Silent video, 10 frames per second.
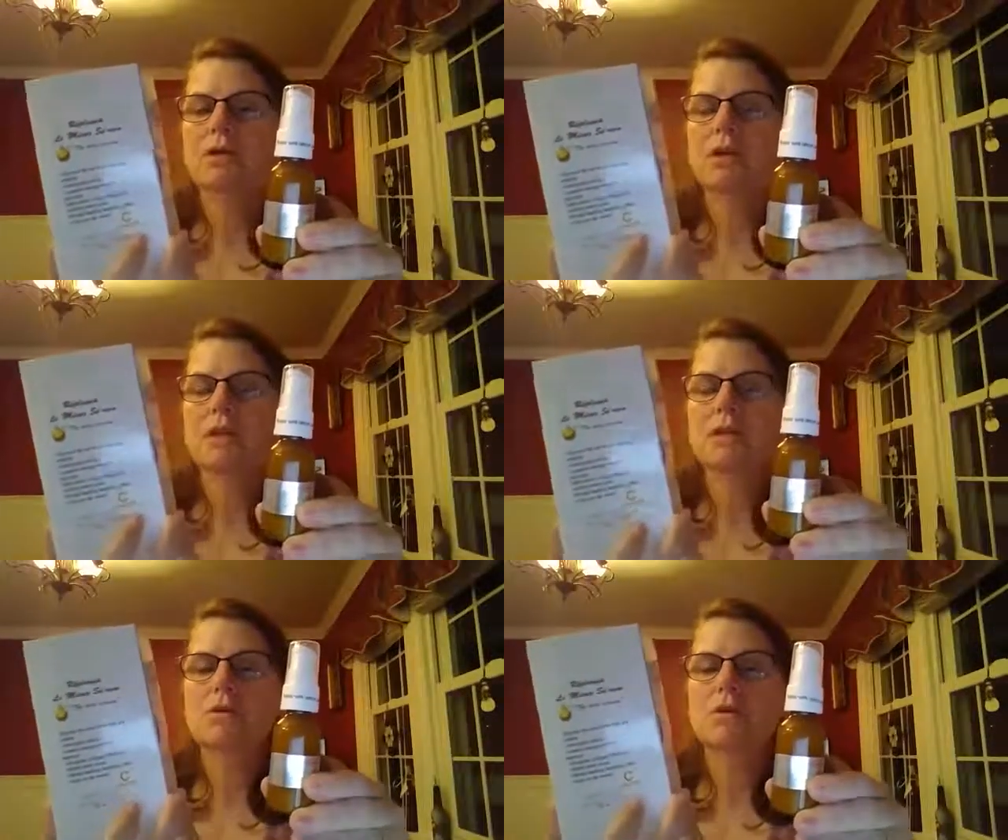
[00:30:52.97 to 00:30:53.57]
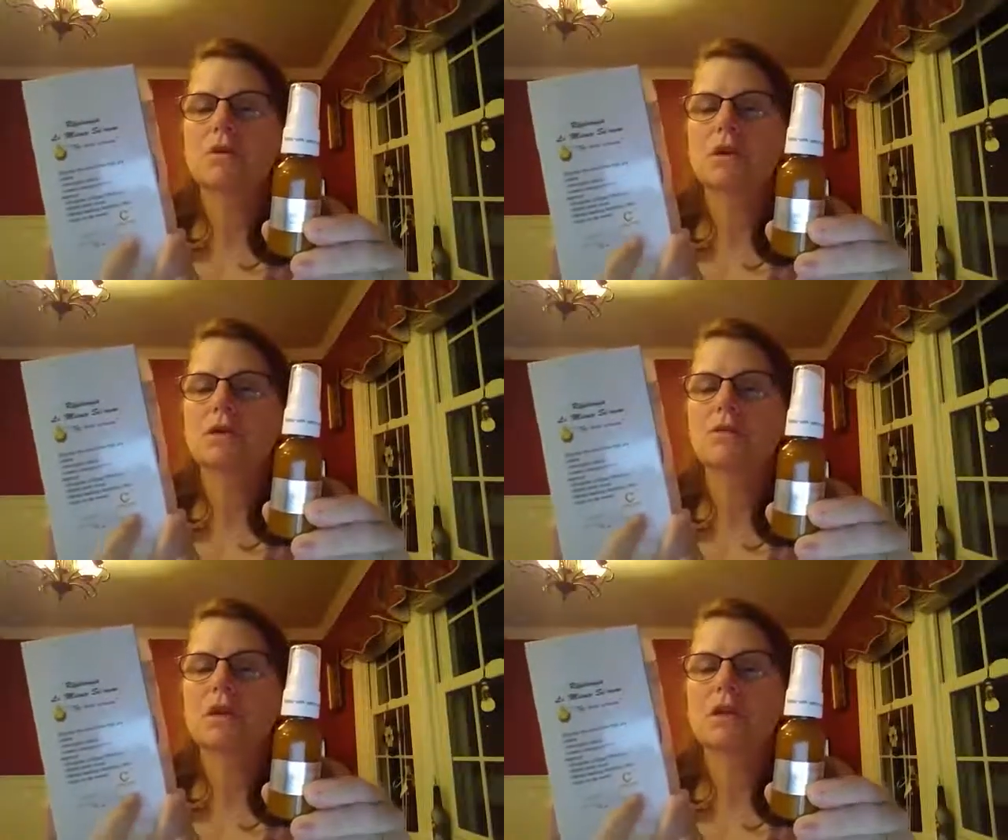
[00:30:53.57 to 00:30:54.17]
Eventually, we'll be
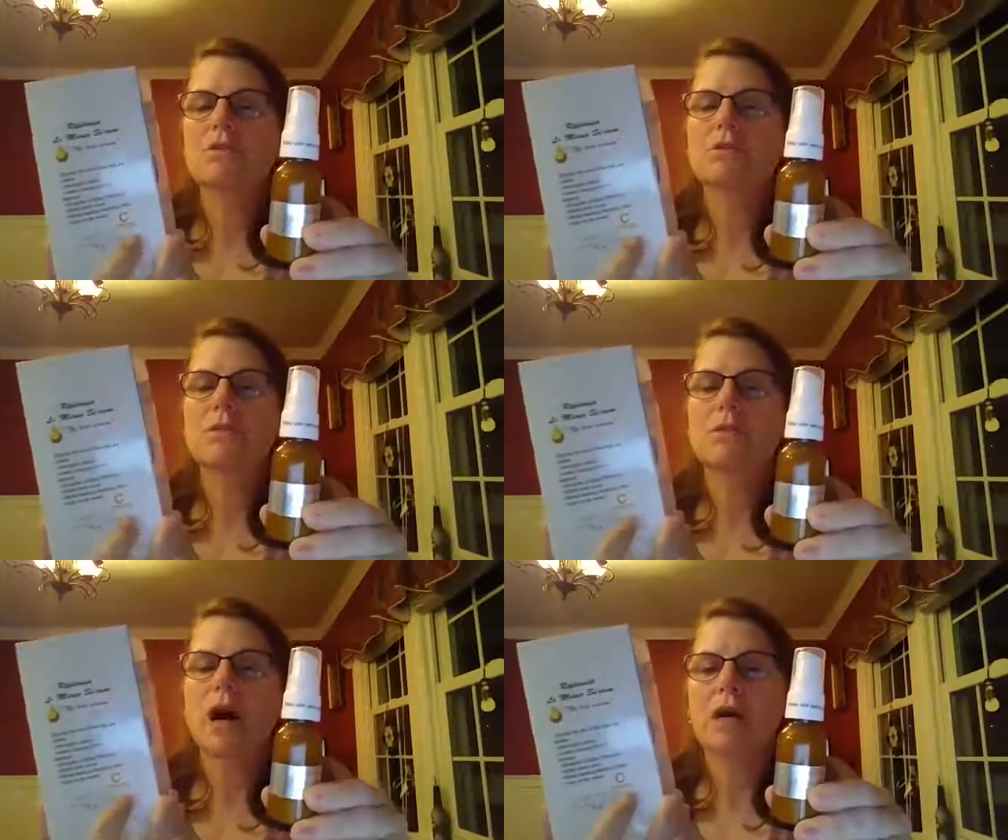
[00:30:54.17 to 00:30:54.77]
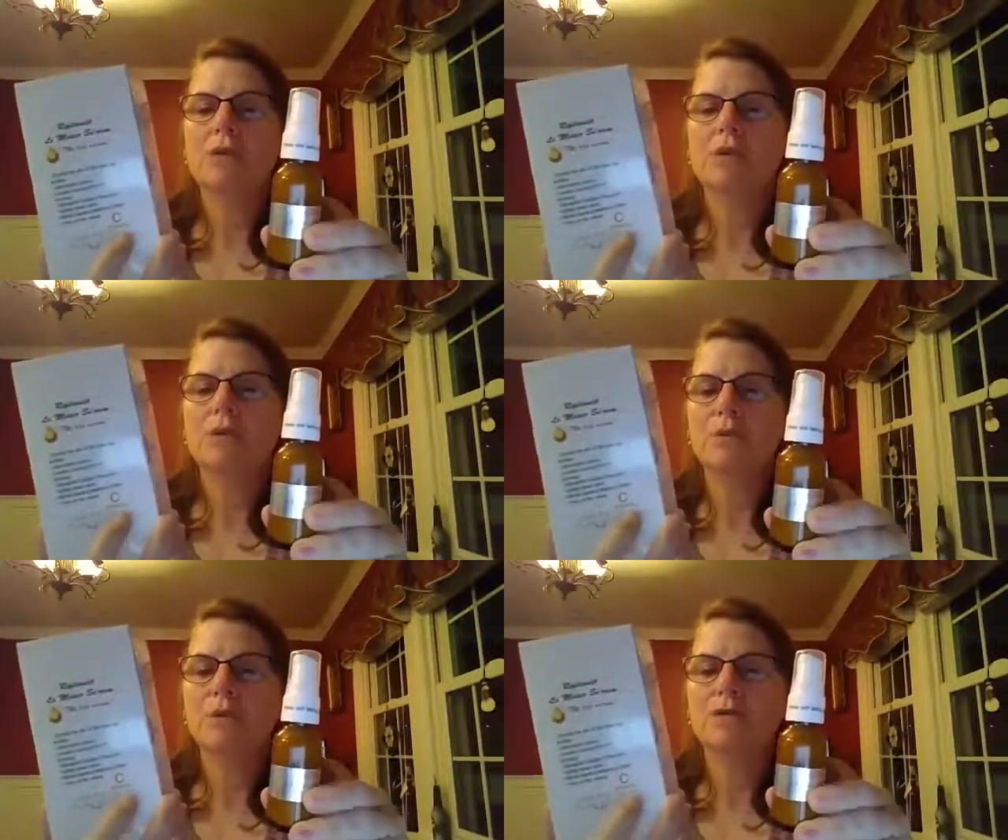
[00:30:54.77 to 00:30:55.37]
getting rid of the
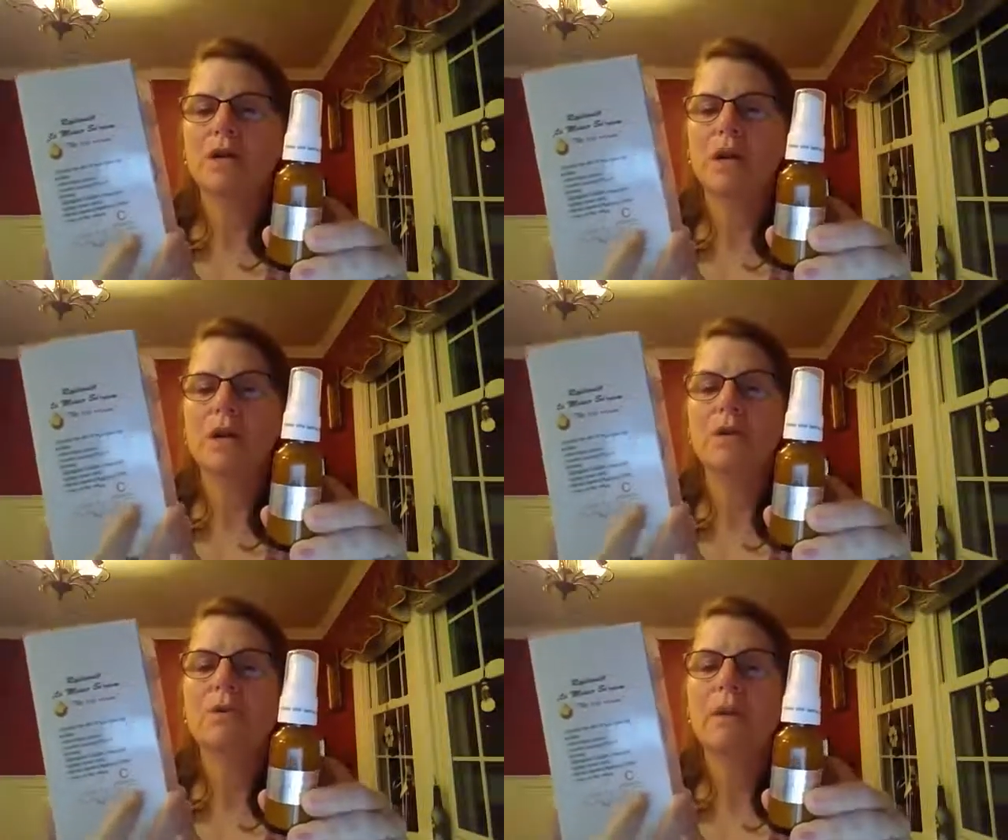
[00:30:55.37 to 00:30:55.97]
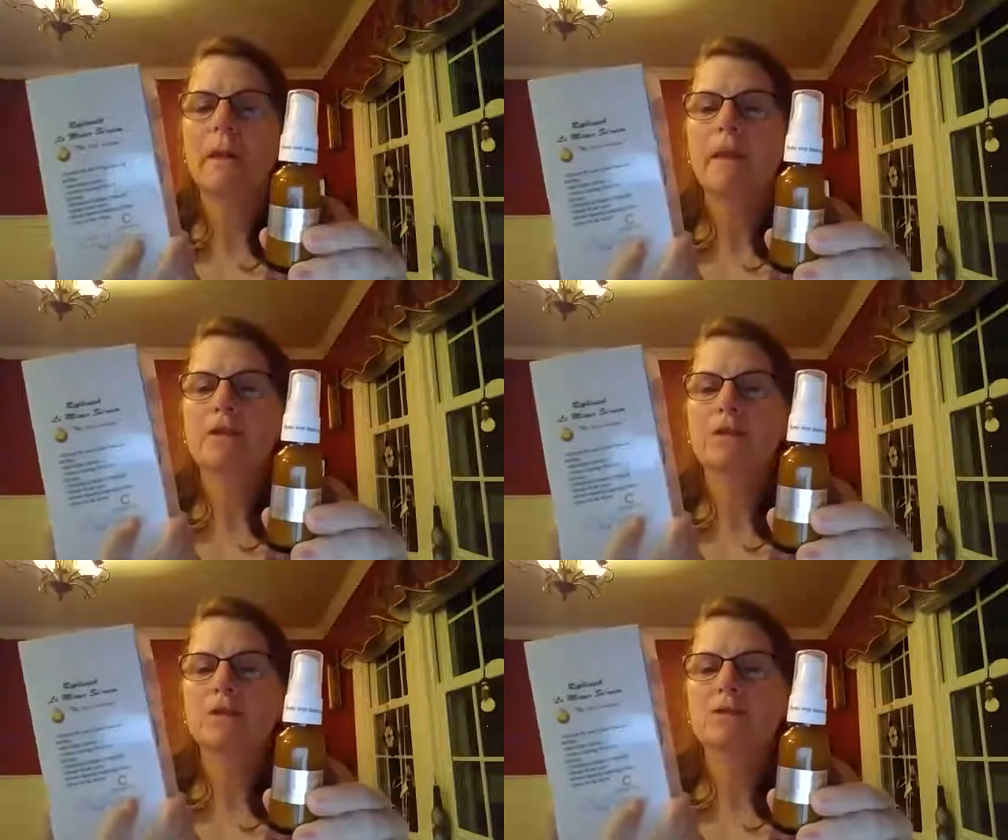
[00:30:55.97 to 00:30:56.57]
boxes when we run out
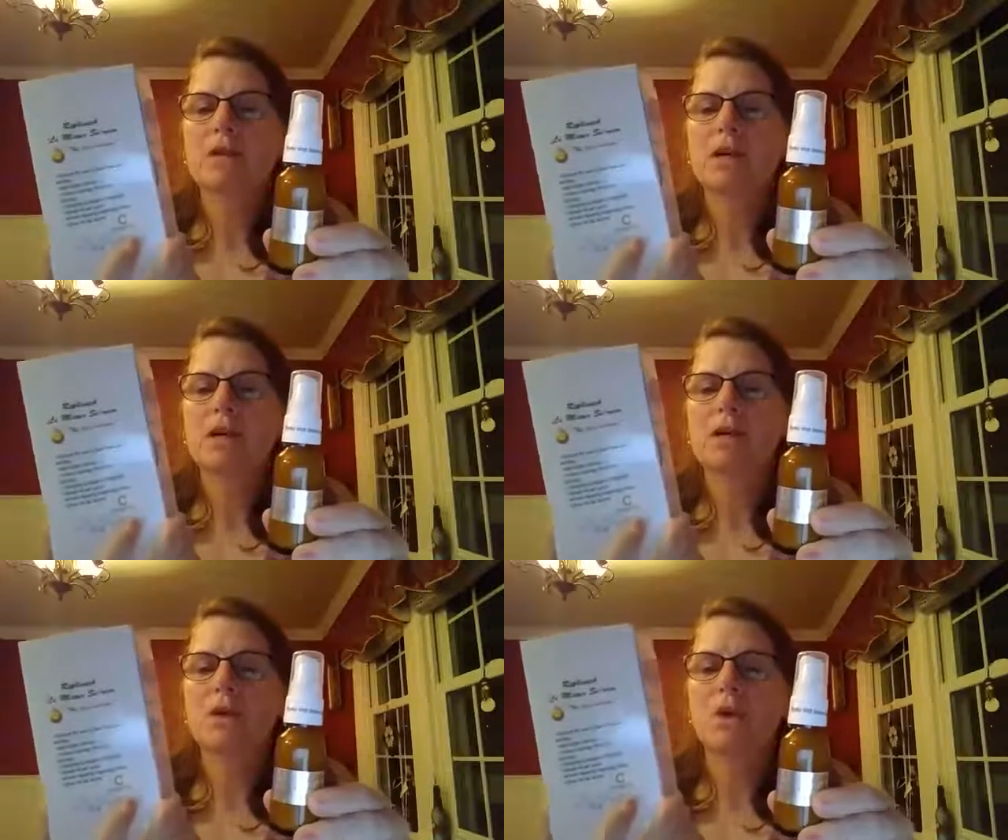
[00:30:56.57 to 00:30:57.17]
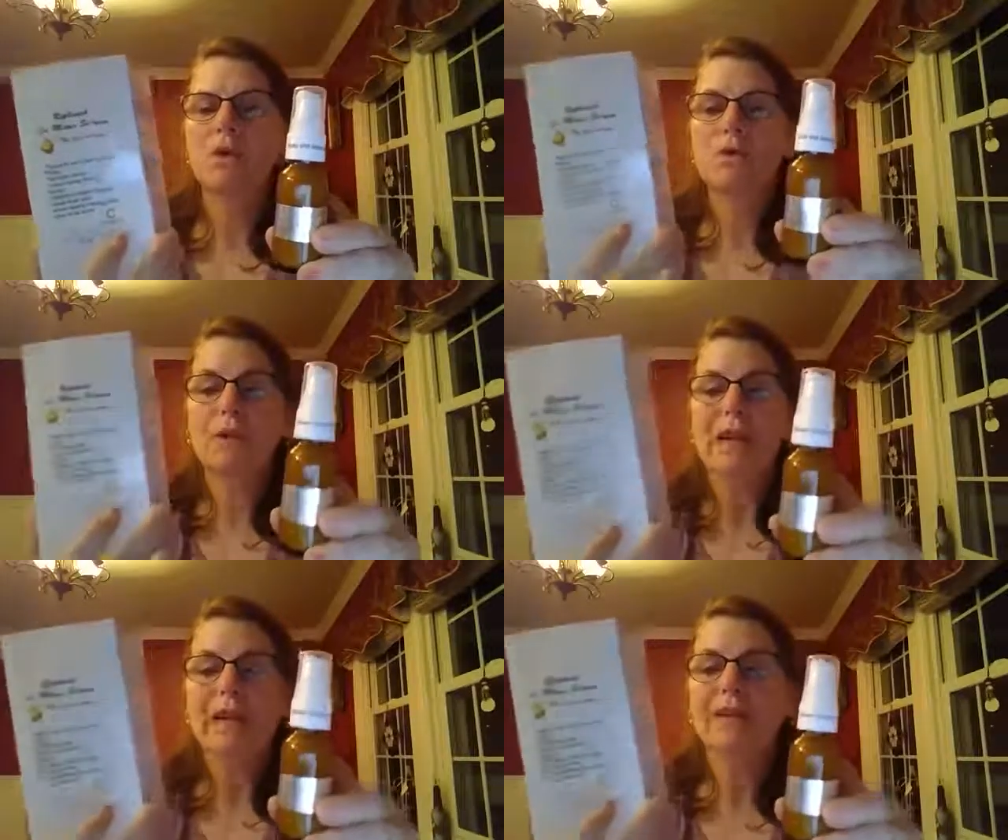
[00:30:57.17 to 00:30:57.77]
to go
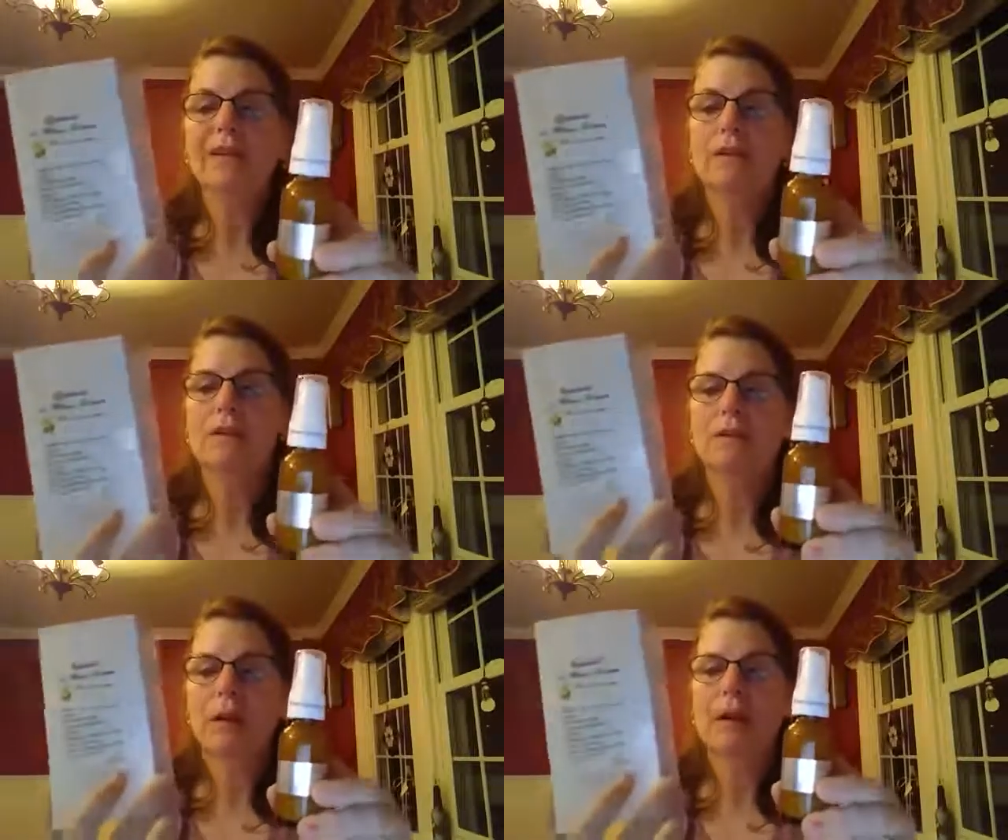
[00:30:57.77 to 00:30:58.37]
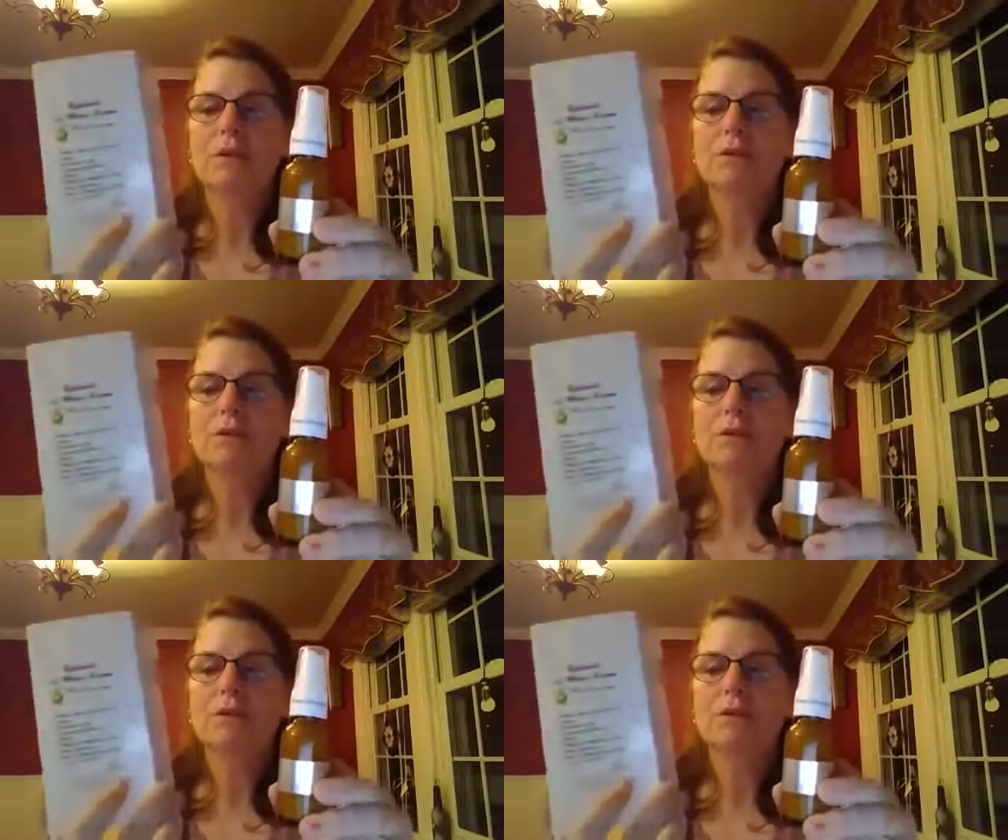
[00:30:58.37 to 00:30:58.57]
green, right?